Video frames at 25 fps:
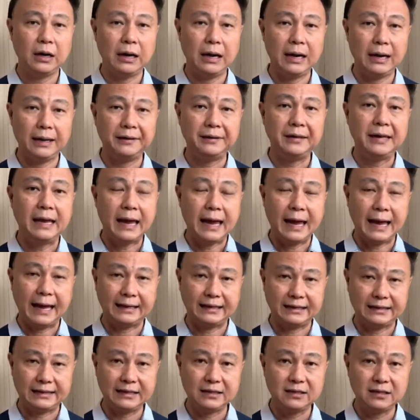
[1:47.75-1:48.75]
an
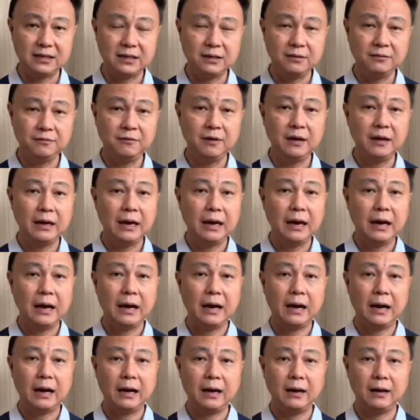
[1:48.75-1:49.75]
addictive
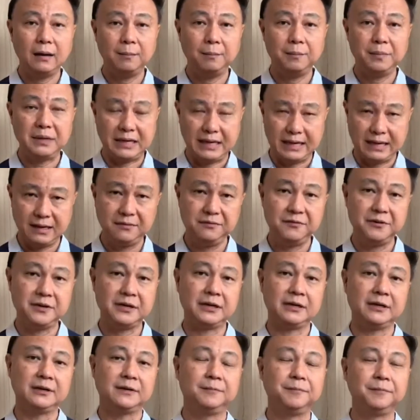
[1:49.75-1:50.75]
behavior.